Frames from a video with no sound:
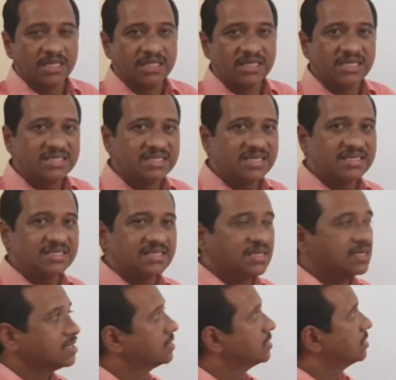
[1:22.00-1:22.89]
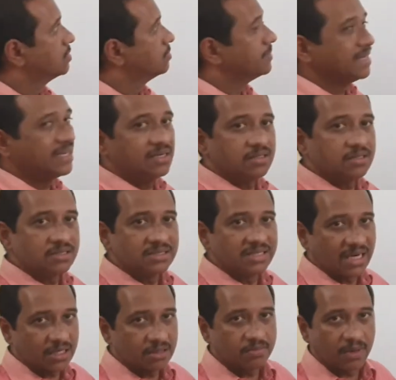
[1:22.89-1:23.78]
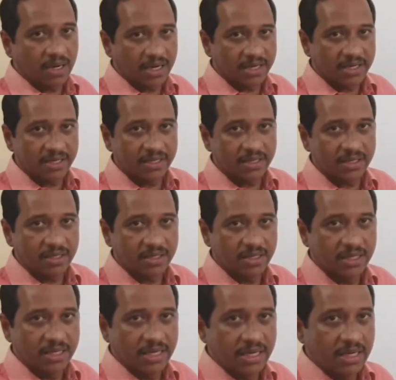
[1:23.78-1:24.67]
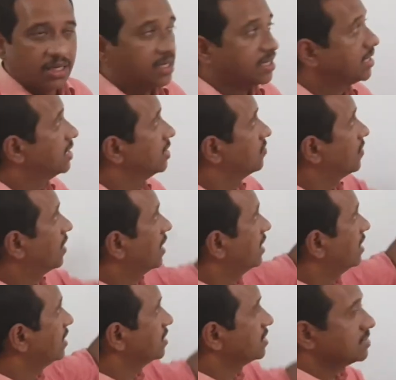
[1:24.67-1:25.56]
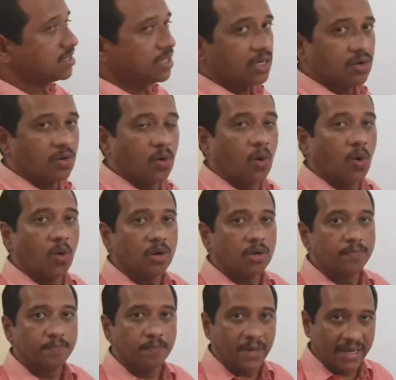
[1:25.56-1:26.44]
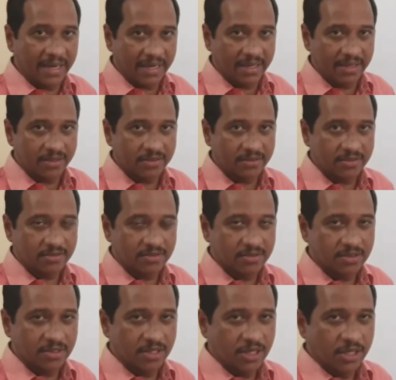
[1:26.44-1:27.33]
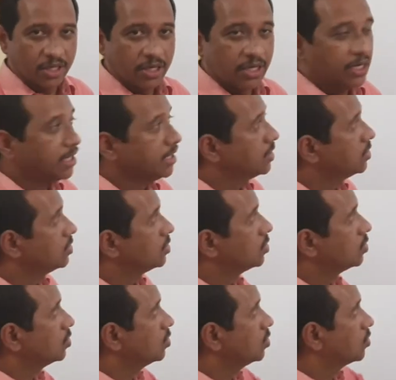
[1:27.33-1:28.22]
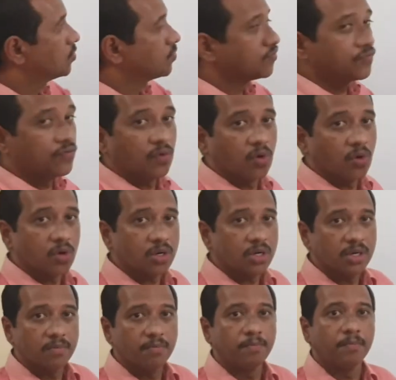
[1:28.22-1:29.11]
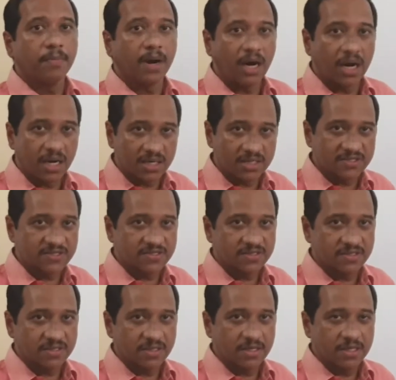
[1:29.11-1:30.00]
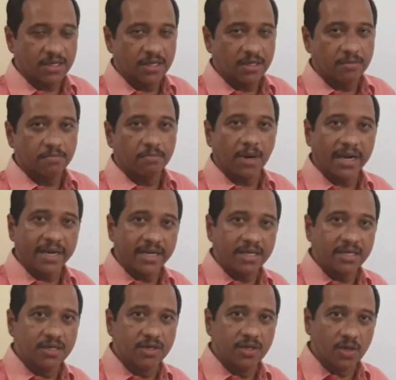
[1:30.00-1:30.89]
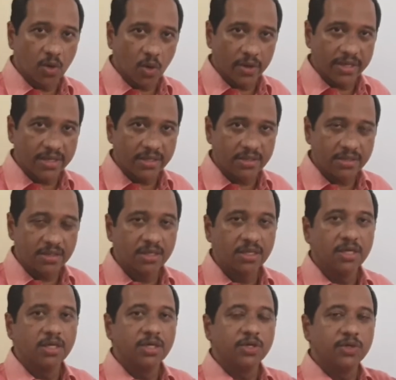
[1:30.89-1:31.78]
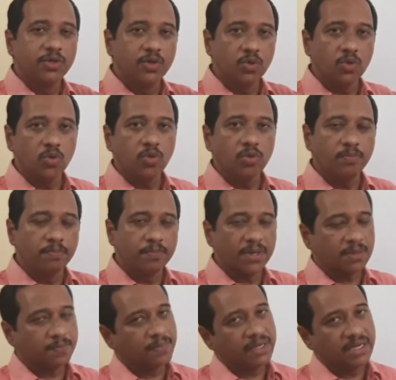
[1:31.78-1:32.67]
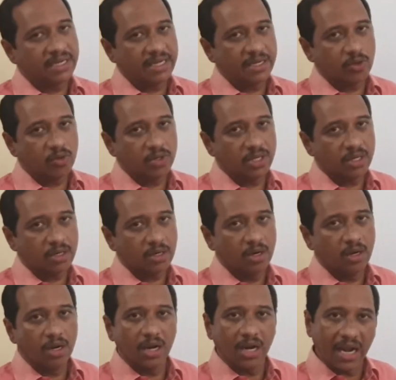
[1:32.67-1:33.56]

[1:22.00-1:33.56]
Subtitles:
This is being done by dividing the whole plane into 4 parts by drawing 2 perpendicular